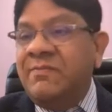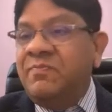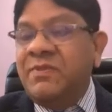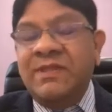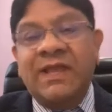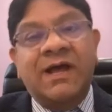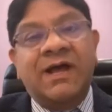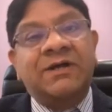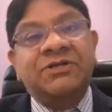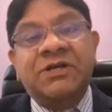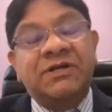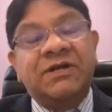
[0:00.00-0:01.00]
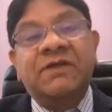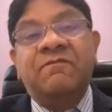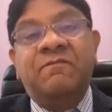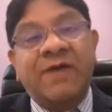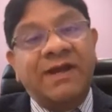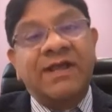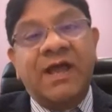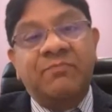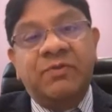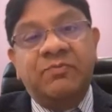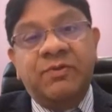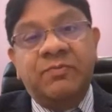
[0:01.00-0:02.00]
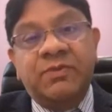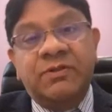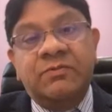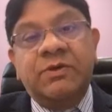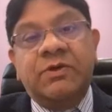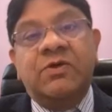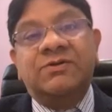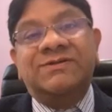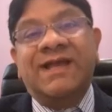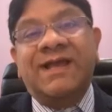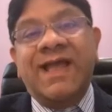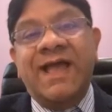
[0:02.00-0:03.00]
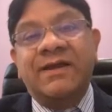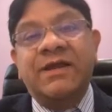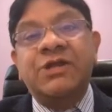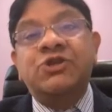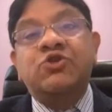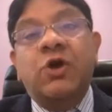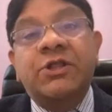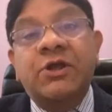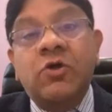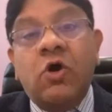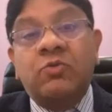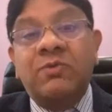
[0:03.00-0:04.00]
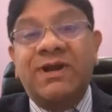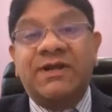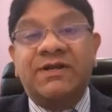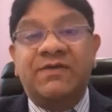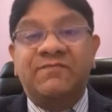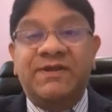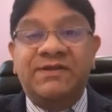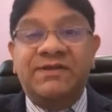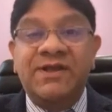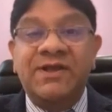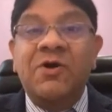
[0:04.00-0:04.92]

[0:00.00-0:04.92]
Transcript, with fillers: they are generally very happy people because they can enjoy the normal activities,